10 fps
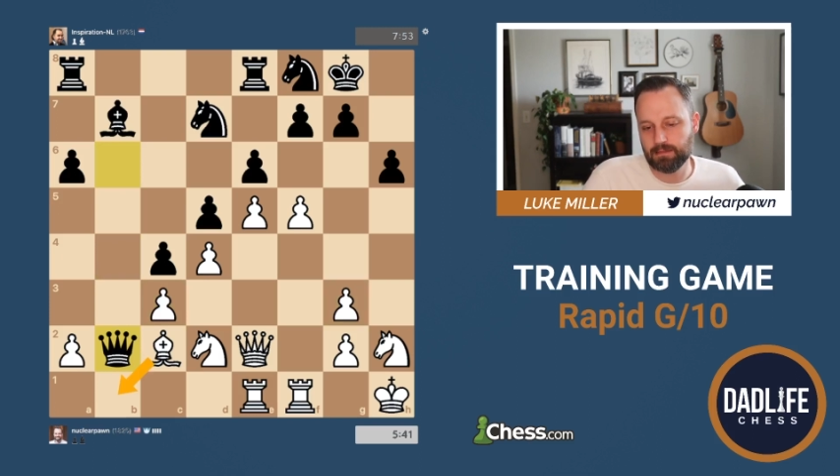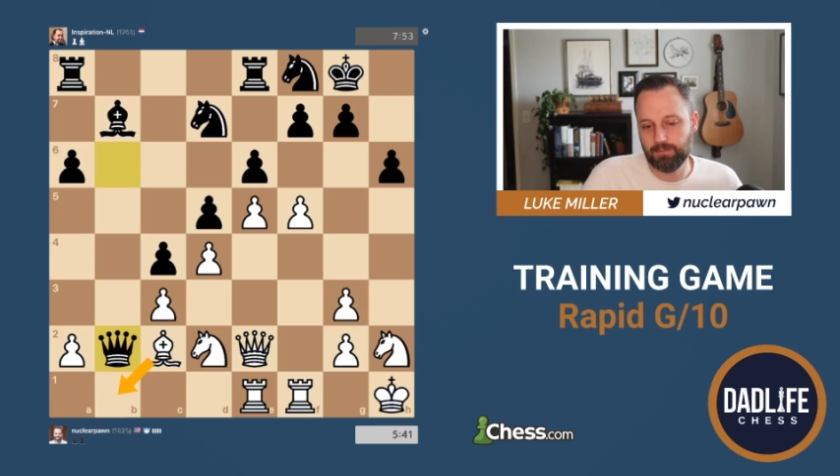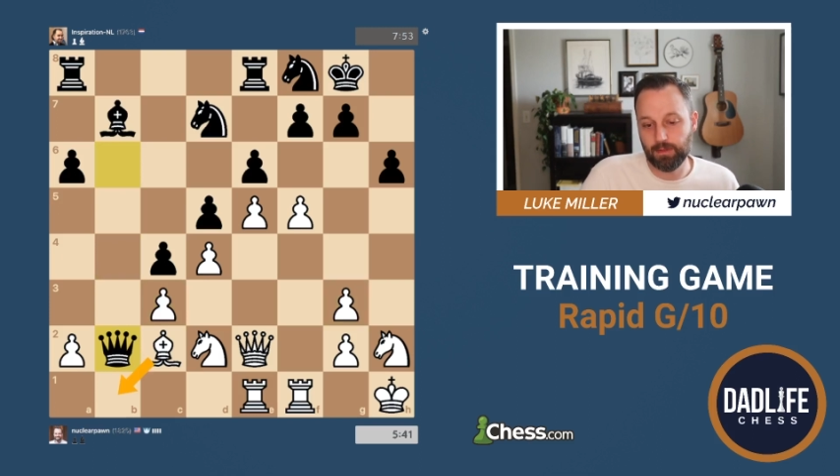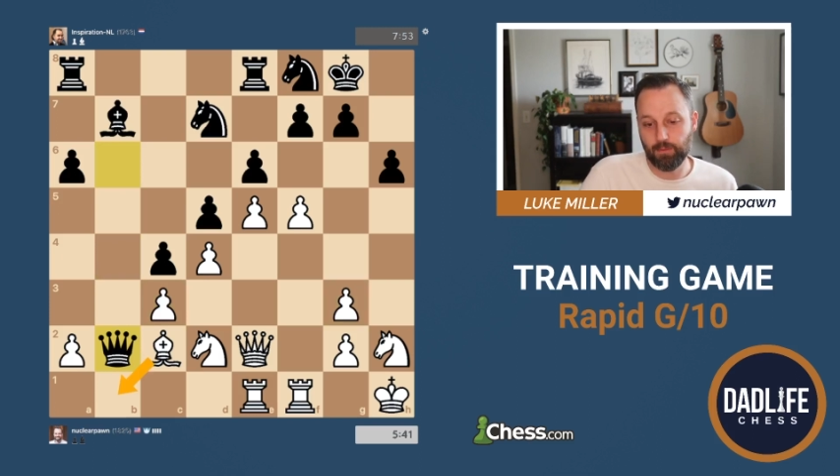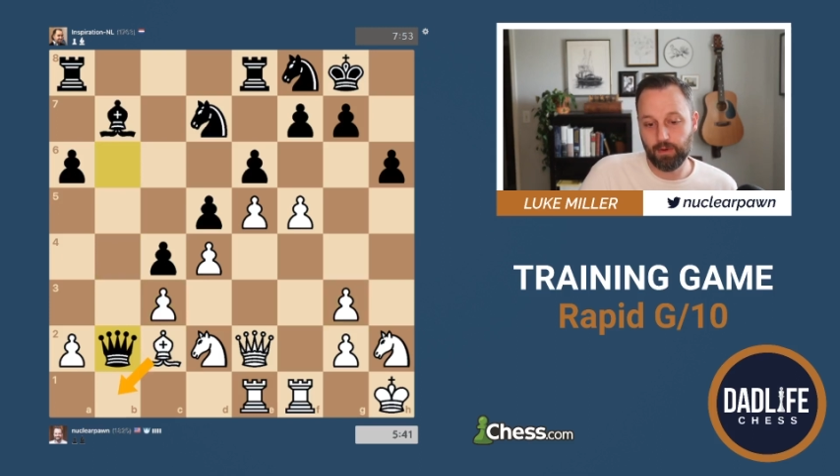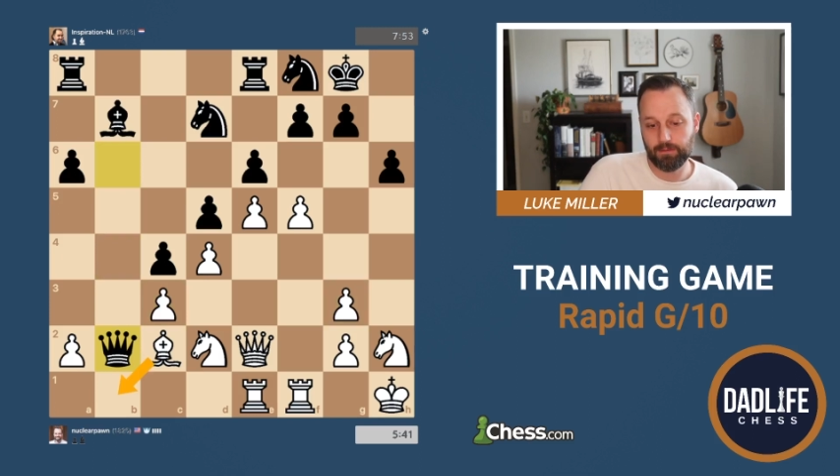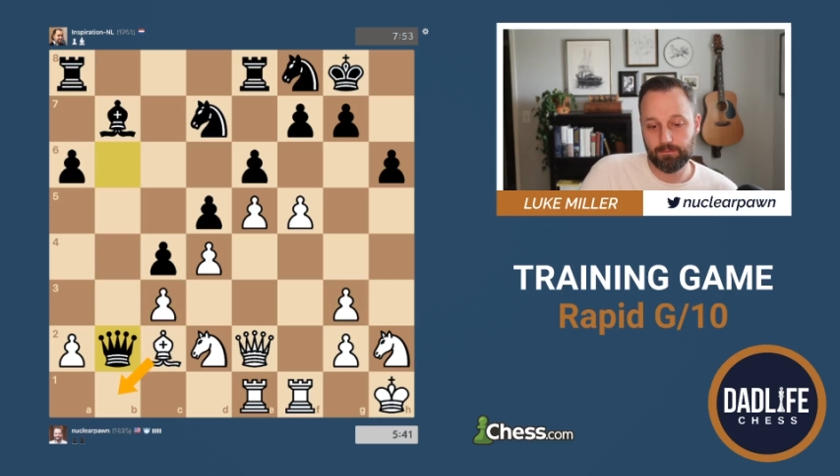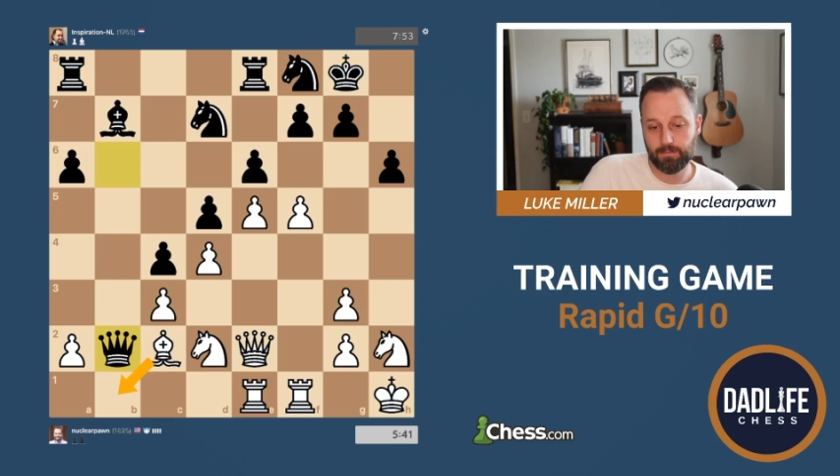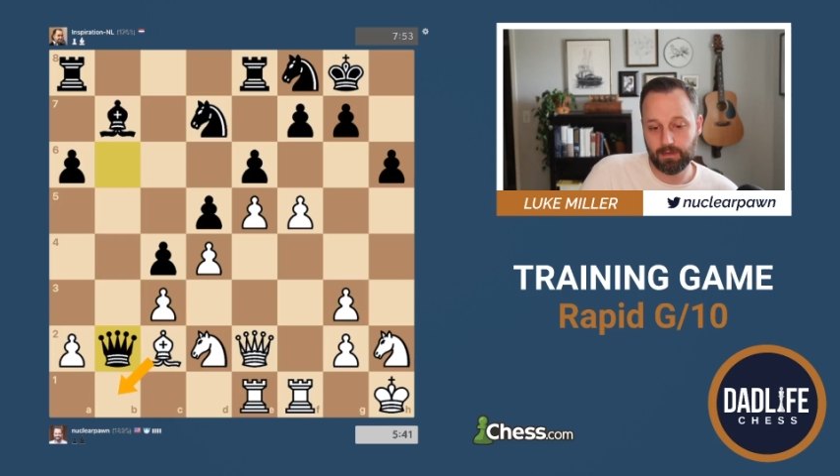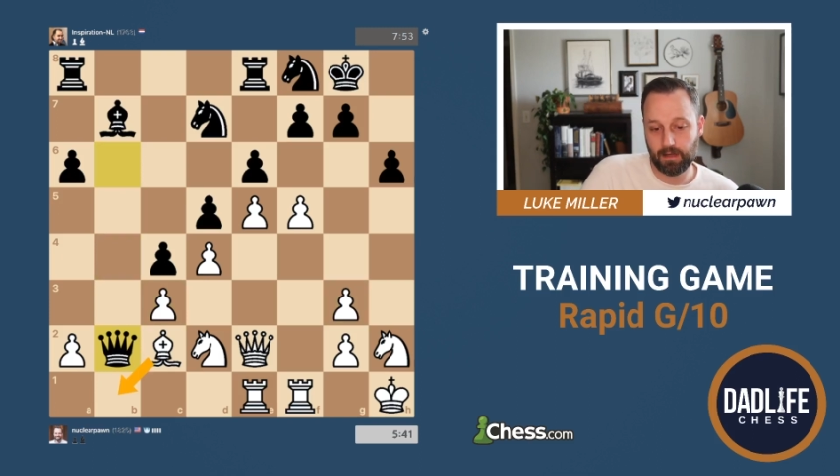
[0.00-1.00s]
b1,
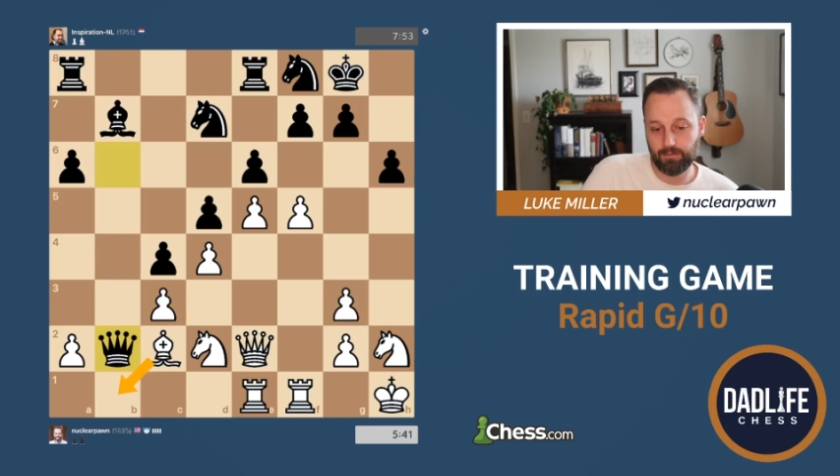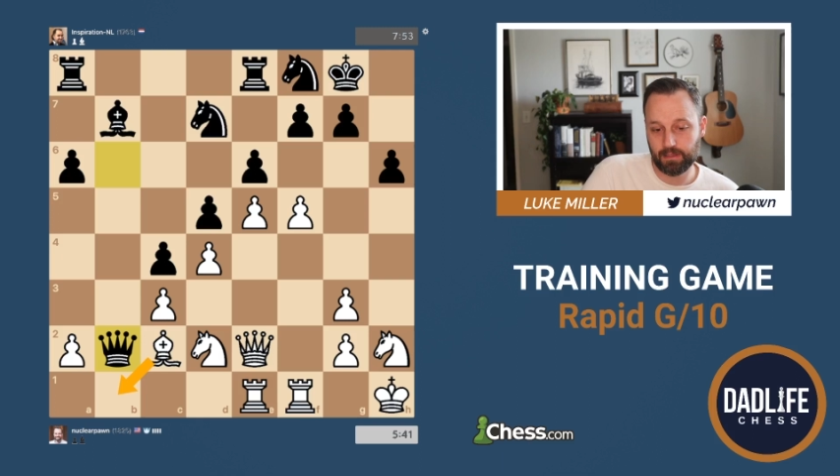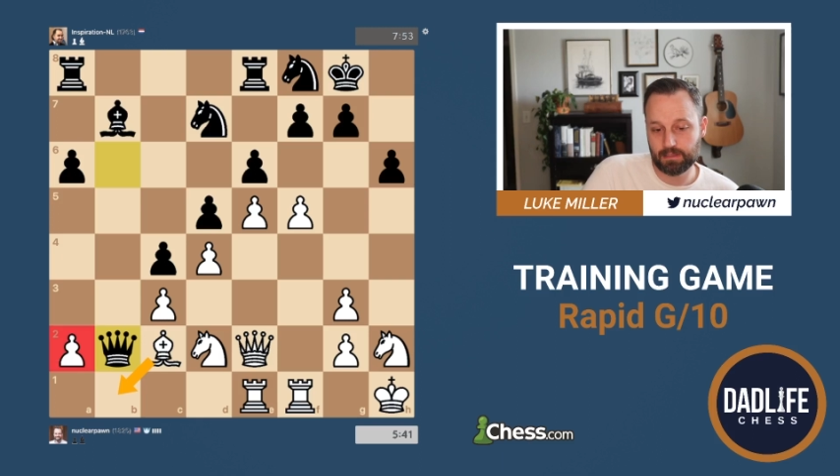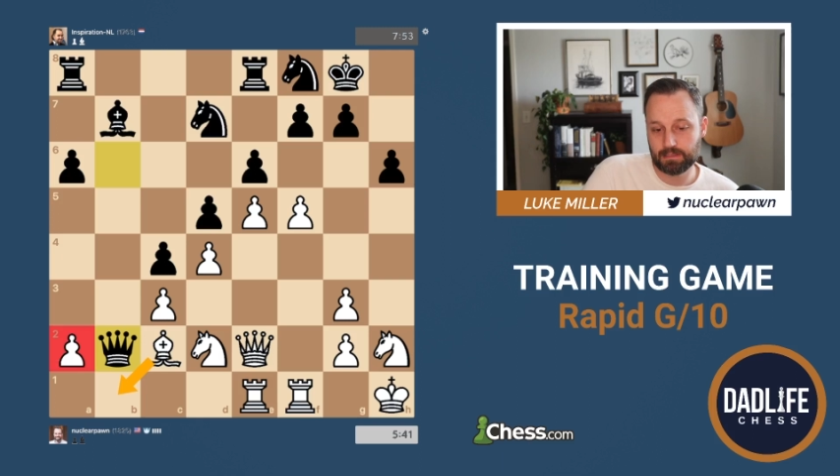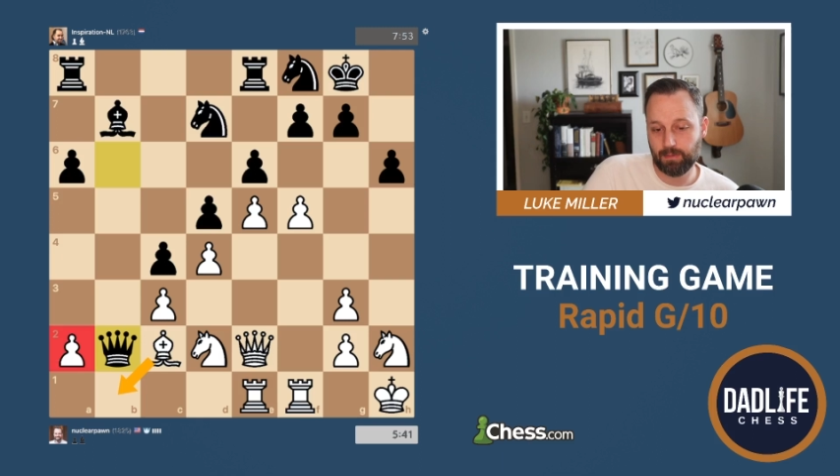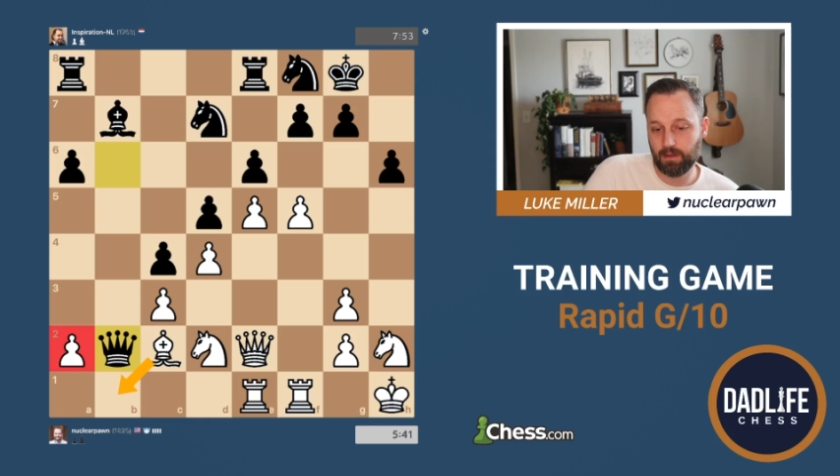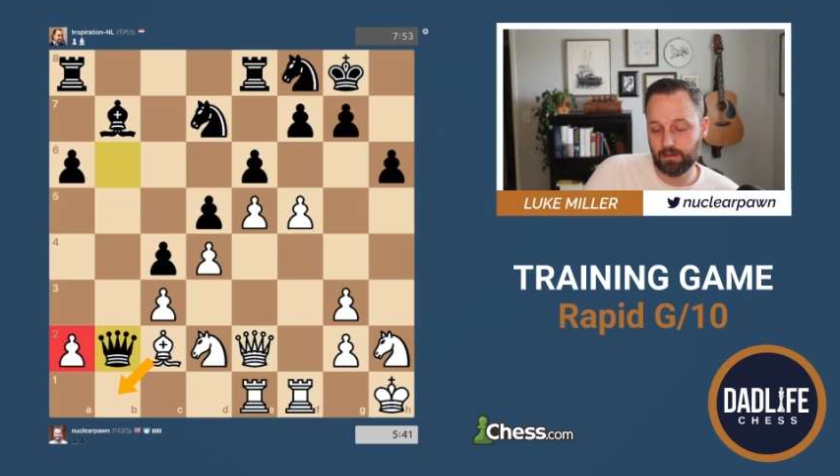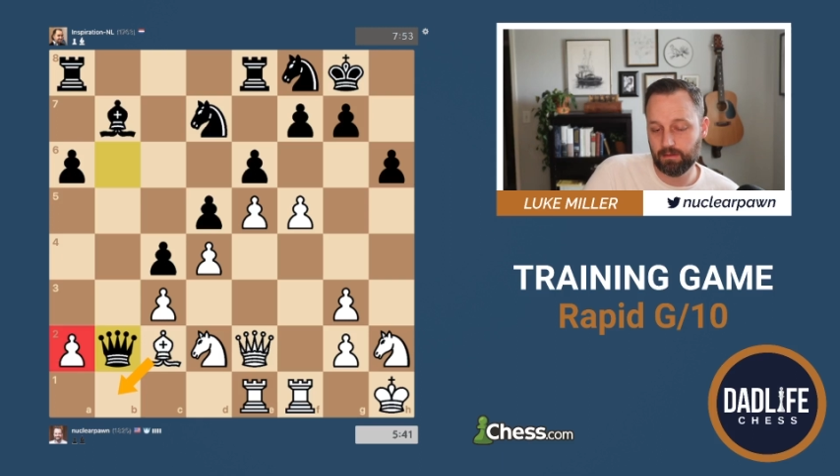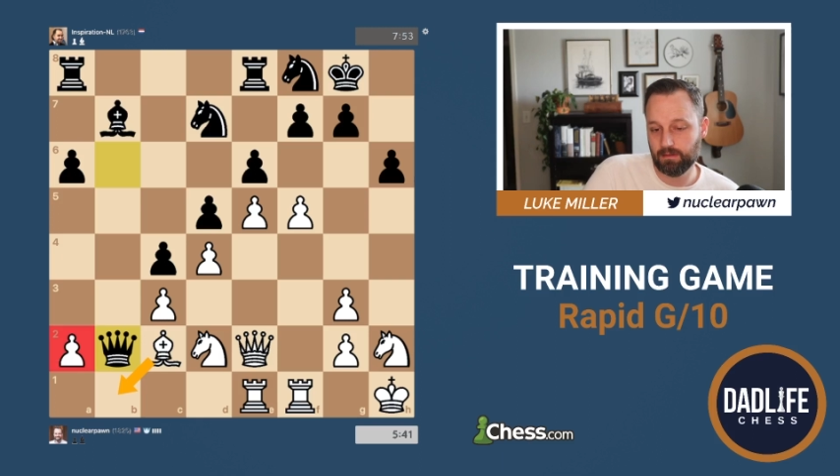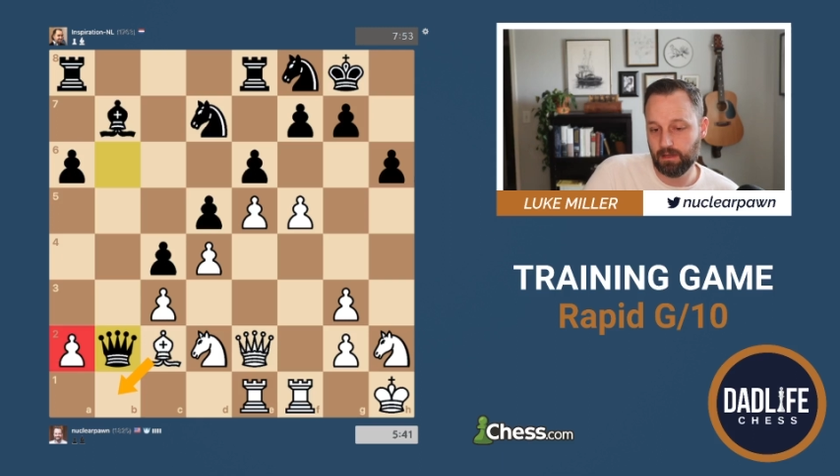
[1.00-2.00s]
covering this pawn,